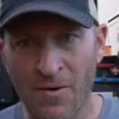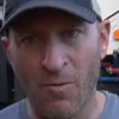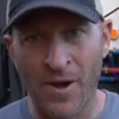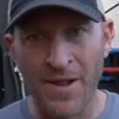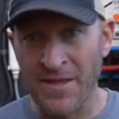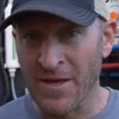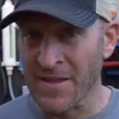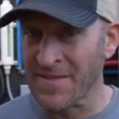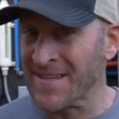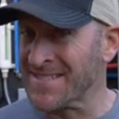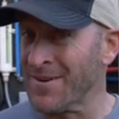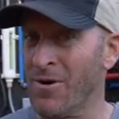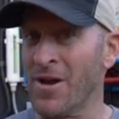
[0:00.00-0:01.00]
One of the other
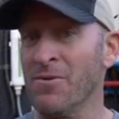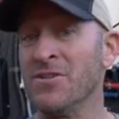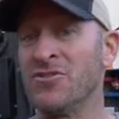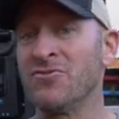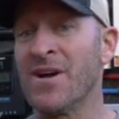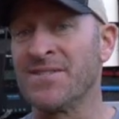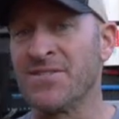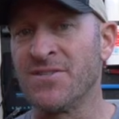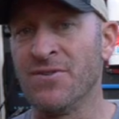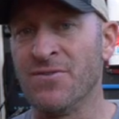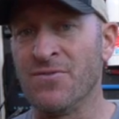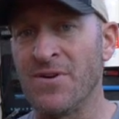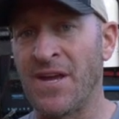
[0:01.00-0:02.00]
things I want to address
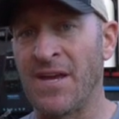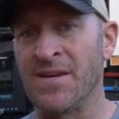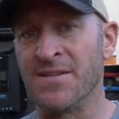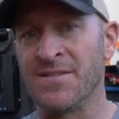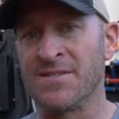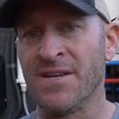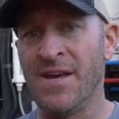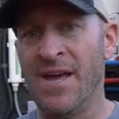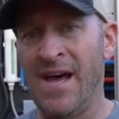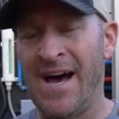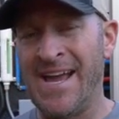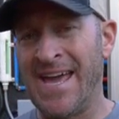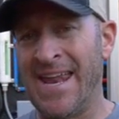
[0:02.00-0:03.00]
too is
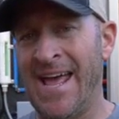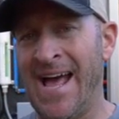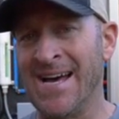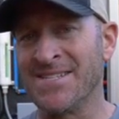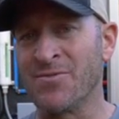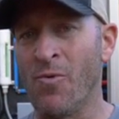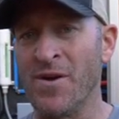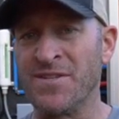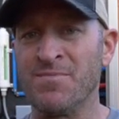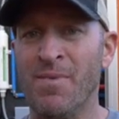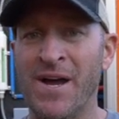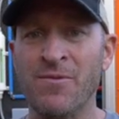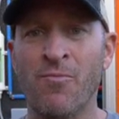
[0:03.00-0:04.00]
I get asked,
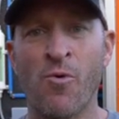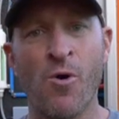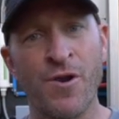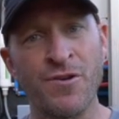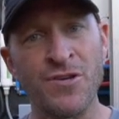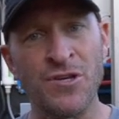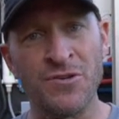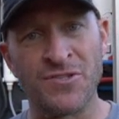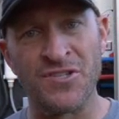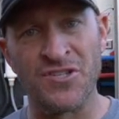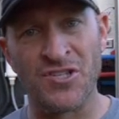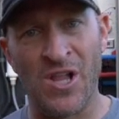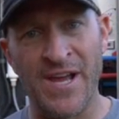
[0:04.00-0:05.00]
what's my water
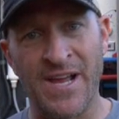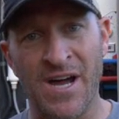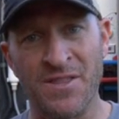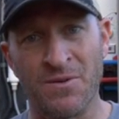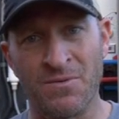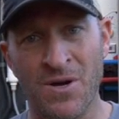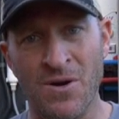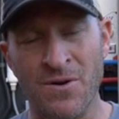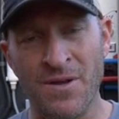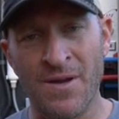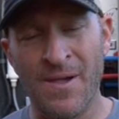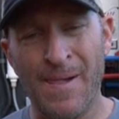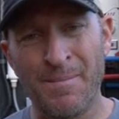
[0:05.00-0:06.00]
usage like on the
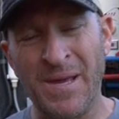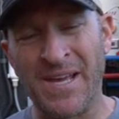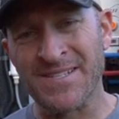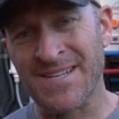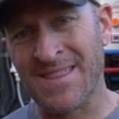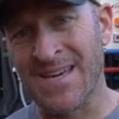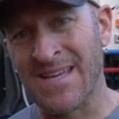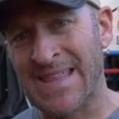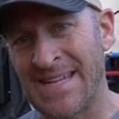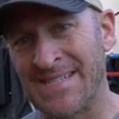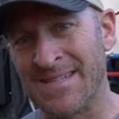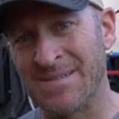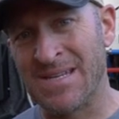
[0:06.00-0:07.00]
road? Because I think
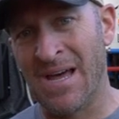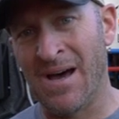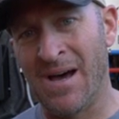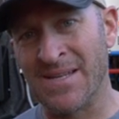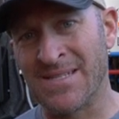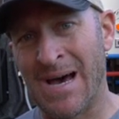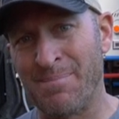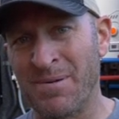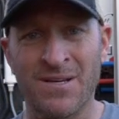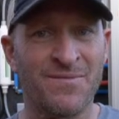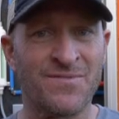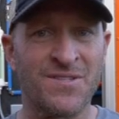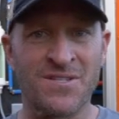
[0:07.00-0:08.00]
that's a
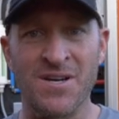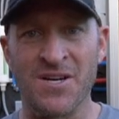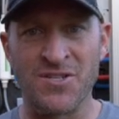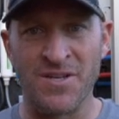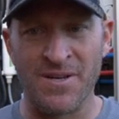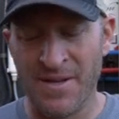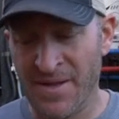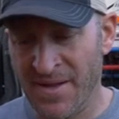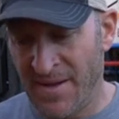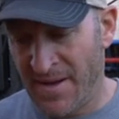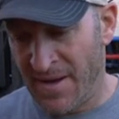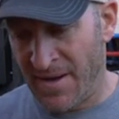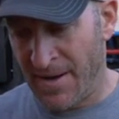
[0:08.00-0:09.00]
topic of discussion.
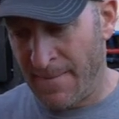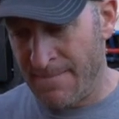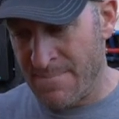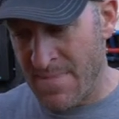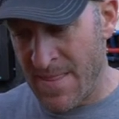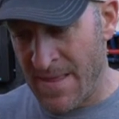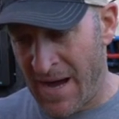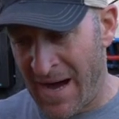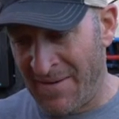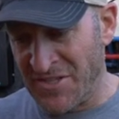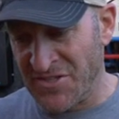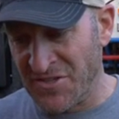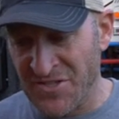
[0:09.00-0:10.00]

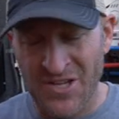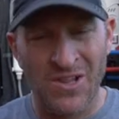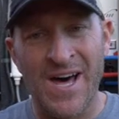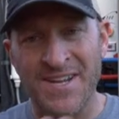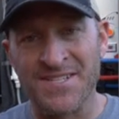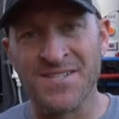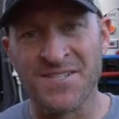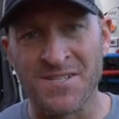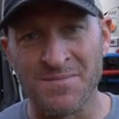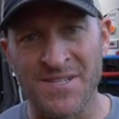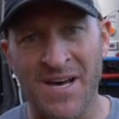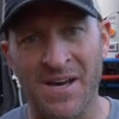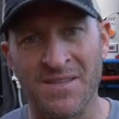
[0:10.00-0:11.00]
Obviously, there's a lot of
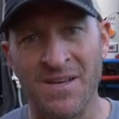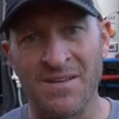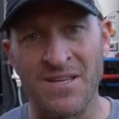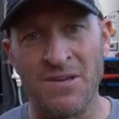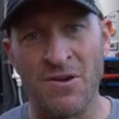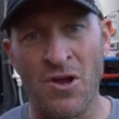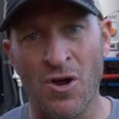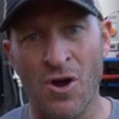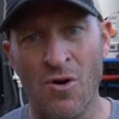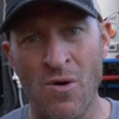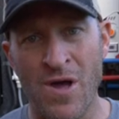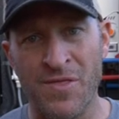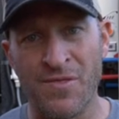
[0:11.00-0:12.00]
systems out there that you can
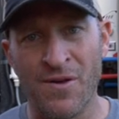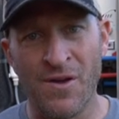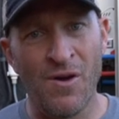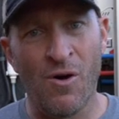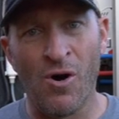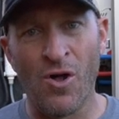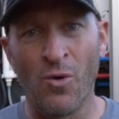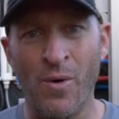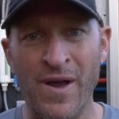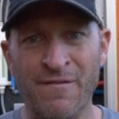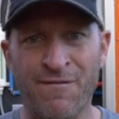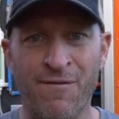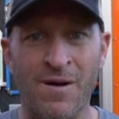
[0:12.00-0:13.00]
go with, all the
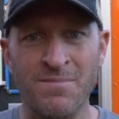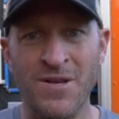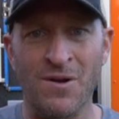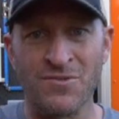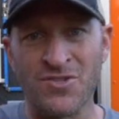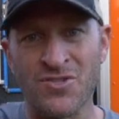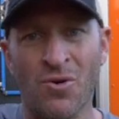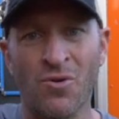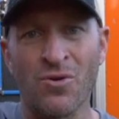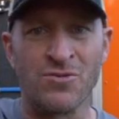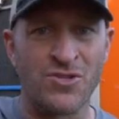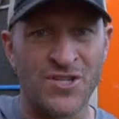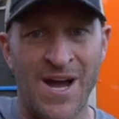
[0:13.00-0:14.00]
way from, you know,
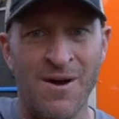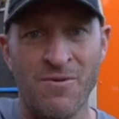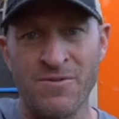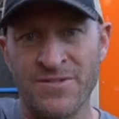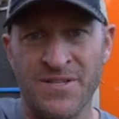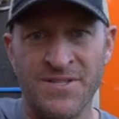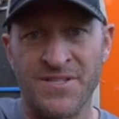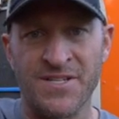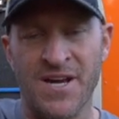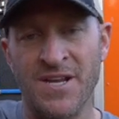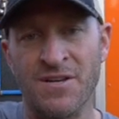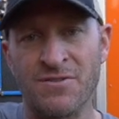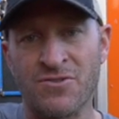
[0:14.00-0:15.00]
solar showers on the
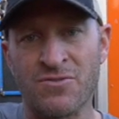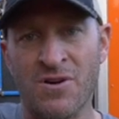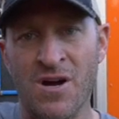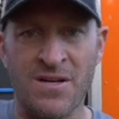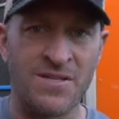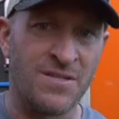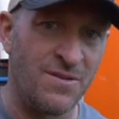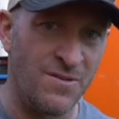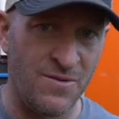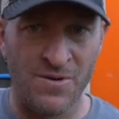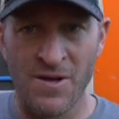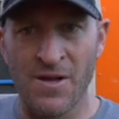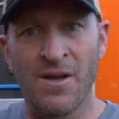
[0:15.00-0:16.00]
side of your truck
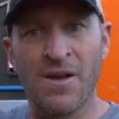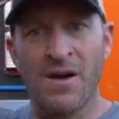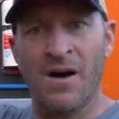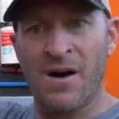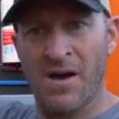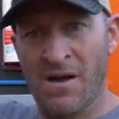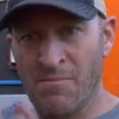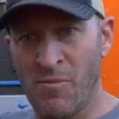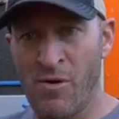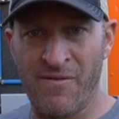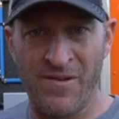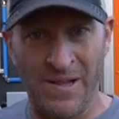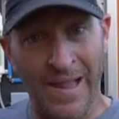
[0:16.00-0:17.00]
to
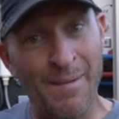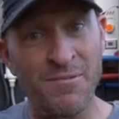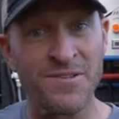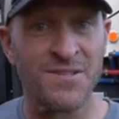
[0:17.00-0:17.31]
more of an elaborate